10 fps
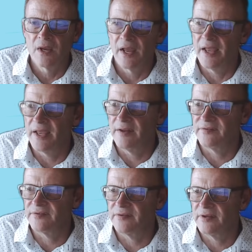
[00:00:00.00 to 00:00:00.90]

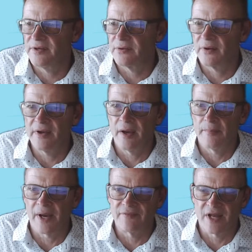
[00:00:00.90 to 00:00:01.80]
And here
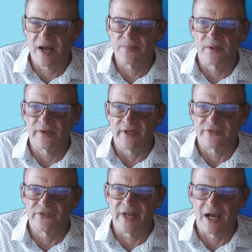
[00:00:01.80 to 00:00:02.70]
I've got the
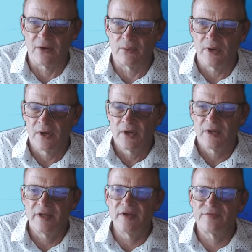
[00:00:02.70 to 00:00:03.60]
list. Now,
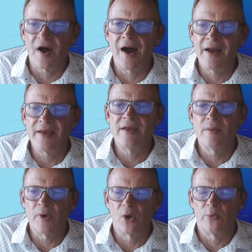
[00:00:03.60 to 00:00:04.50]
if I am
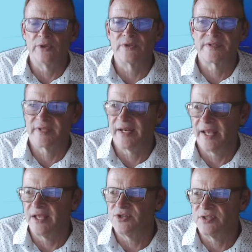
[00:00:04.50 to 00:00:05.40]
a real estate
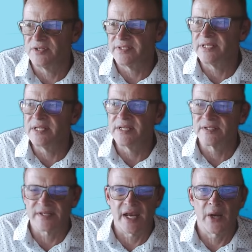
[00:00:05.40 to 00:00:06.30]
agent in
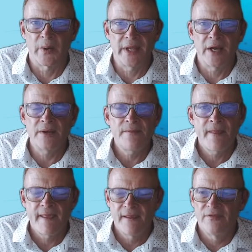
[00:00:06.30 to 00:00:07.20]
this area,
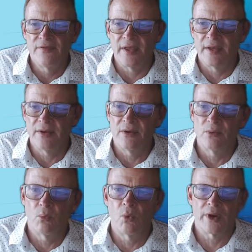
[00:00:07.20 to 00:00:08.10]
then
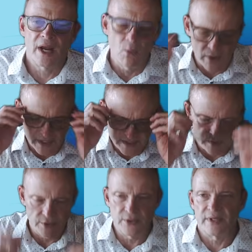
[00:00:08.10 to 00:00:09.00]
what I want to
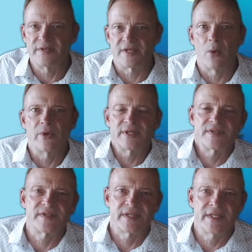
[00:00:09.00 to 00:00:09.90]
do is I want to
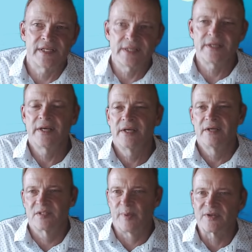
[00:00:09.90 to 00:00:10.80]
see,
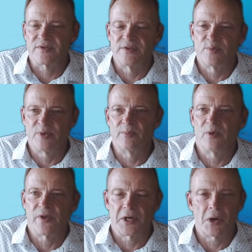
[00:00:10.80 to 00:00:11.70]
especially the people
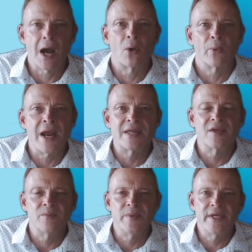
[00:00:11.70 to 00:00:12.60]
that are
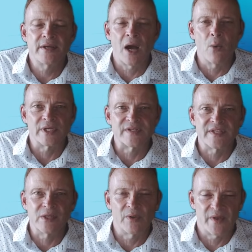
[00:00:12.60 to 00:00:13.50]
outranking me, I want to
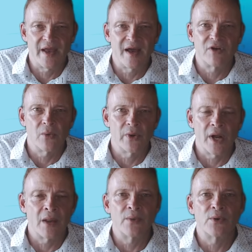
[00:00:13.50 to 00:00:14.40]
see what they have going
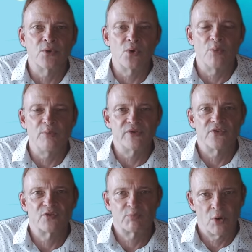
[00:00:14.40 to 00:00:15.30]
on in their Google
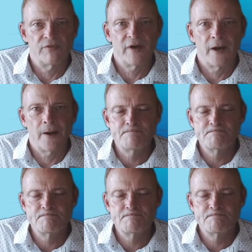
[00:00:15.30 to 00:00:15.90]
business profile.